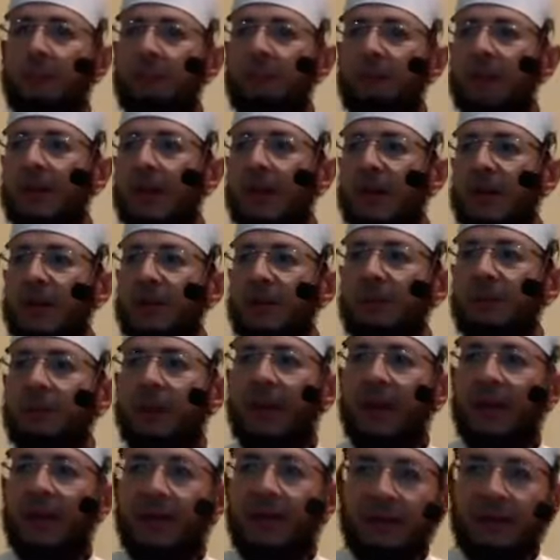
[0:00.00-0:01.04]
because you
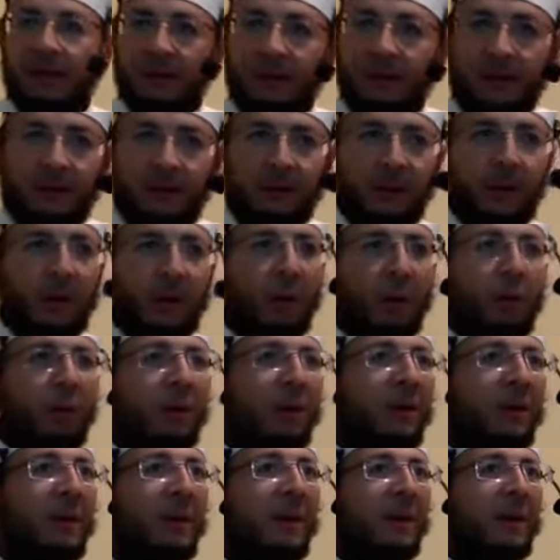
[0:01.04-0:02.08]
may, you
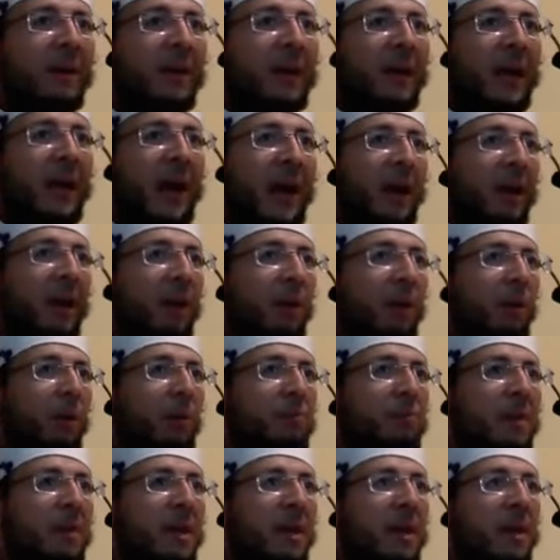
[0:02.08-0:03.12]
know, get angry
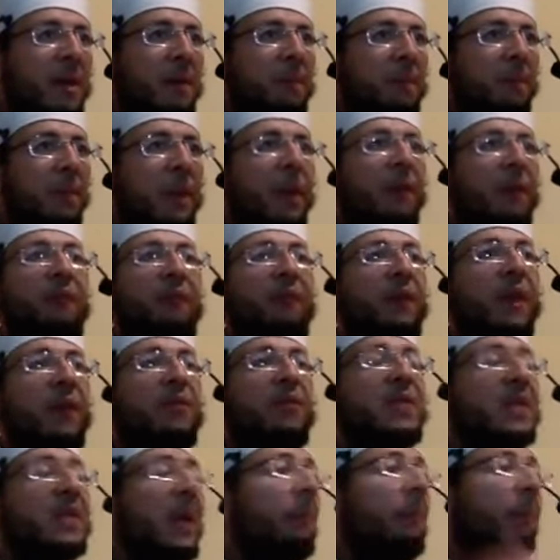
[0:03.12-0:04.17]
with me. If, if
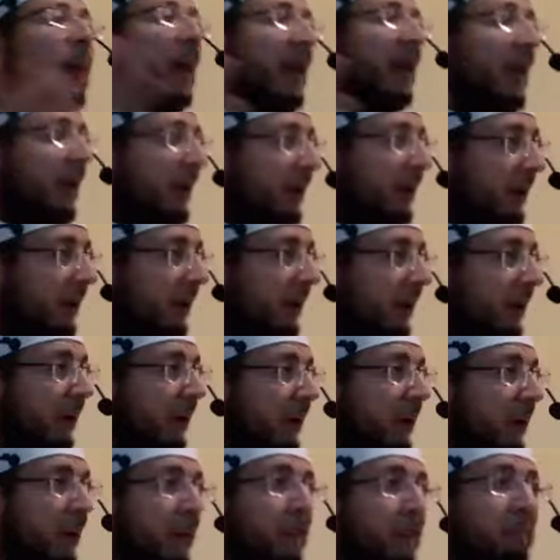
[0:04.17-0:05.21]
somebody
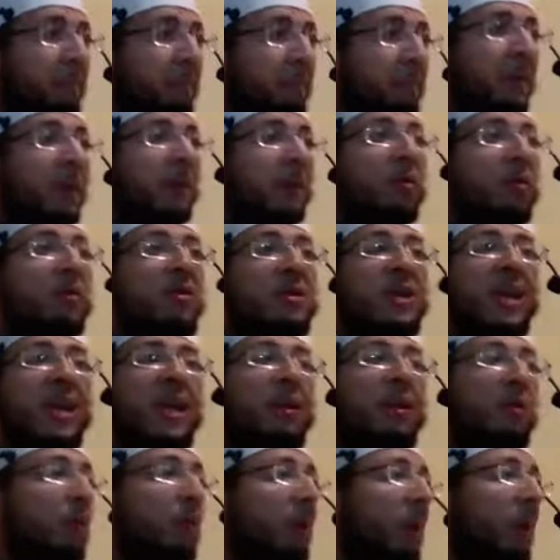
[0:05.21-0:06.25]

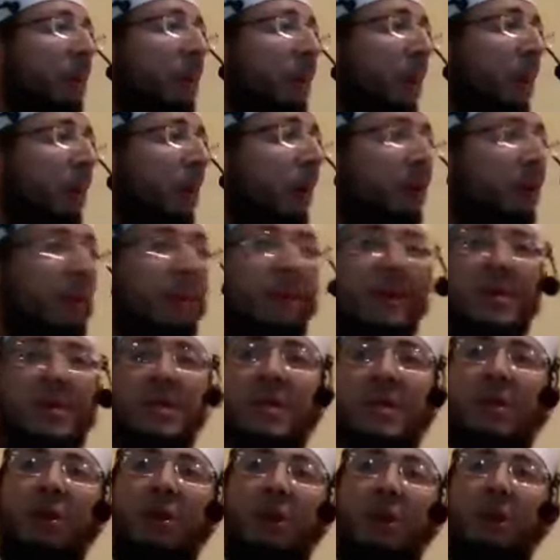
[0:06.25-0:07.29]
said to the people of the
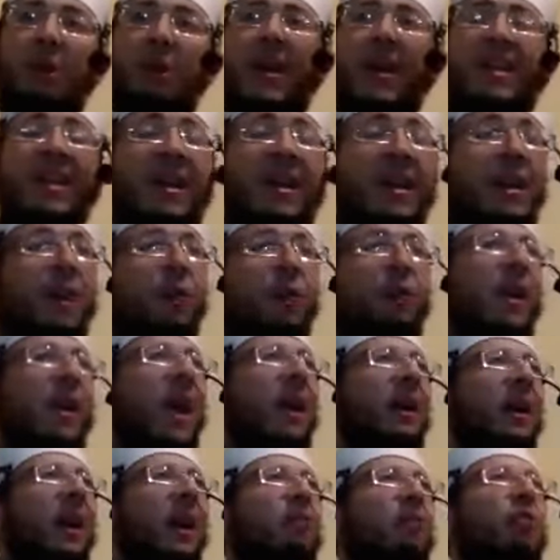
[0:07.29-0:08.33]
masjid, you know what? We are
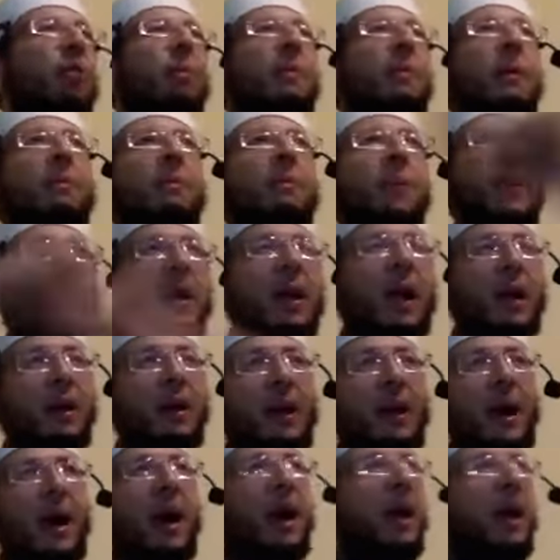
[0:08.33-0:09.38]
not remembering
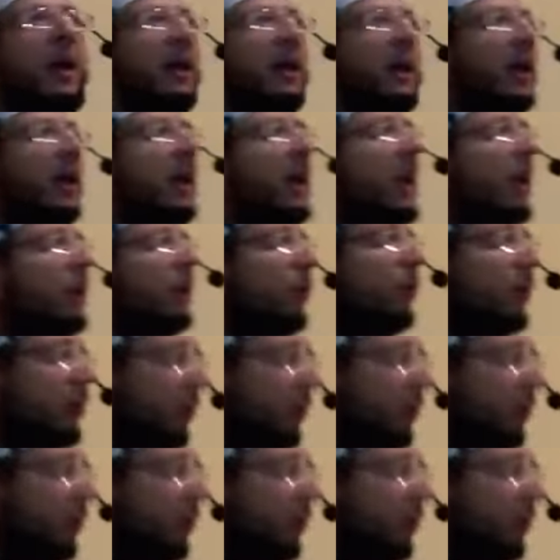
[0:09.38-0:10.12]
Allah in a good